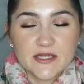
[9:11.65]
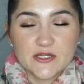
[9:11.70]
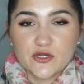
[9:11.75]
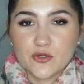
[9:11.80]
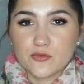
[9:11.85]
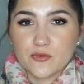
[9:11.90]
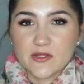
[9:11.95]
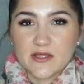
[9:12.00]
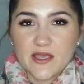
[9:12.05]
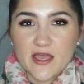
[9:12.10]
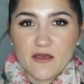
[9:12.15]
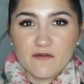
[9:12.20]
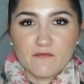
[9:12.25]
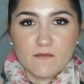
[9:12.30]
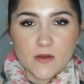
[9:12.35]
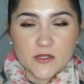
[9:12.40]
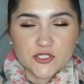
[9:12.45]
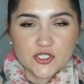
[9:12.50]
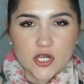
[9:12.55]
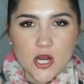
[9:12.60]
I don't really
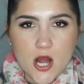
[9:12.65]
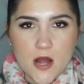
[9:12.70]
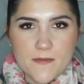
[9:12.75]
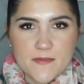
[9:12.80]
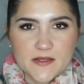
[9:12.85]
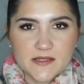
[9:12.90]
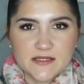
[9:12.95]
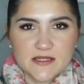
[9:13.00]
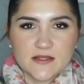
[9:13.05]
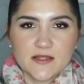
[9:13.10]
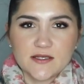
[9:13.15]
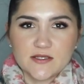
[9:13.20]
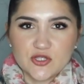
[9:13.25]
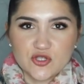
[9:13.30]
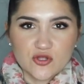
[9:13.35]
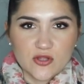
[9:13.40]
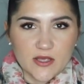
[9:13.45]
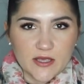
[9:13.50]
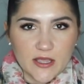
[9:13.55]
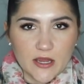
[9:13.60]
have much carpets
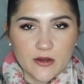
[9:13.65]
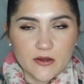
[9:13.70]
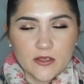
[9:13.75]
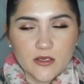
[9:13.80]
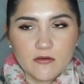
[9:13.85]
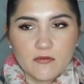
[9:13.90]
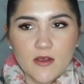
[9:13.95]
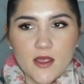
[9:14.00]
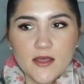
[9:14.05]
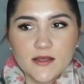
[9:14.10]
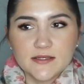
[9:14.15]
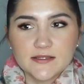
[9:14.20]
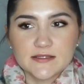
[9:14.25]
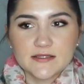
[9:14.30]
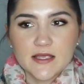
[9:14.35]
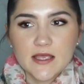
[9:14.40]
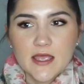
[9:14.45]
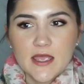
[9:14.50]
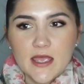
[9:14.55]
unless they're like area rugs.